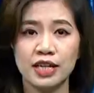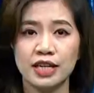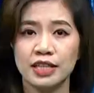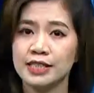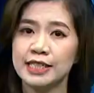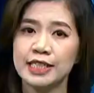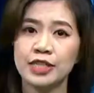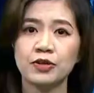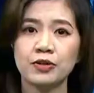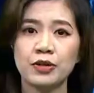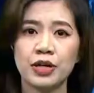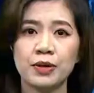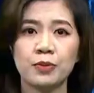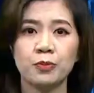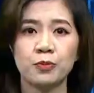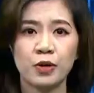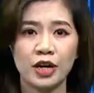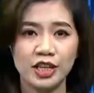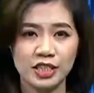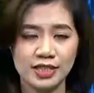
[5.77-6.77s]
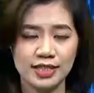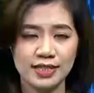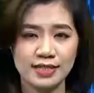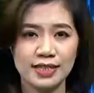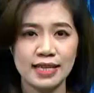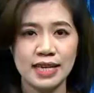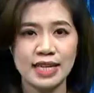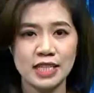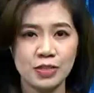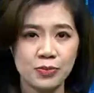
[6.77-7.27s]
Theory Practice
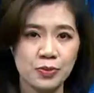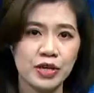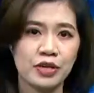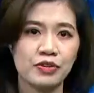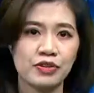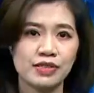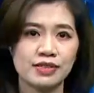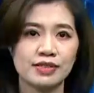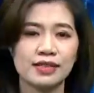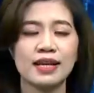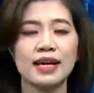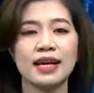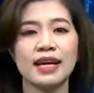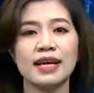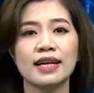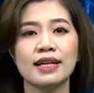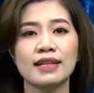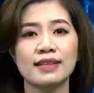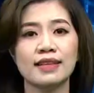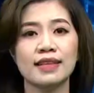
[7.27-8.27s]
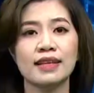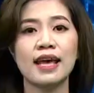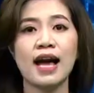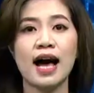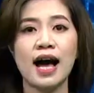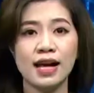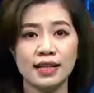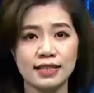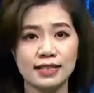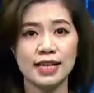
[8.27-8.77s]
Experience in the
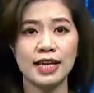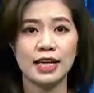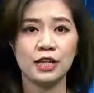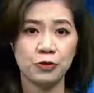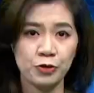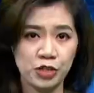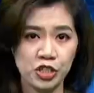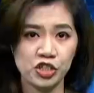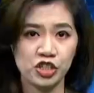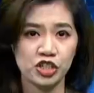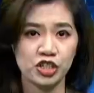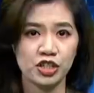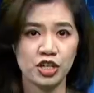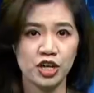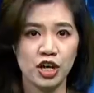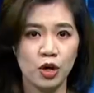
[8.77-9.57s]
ASEAN region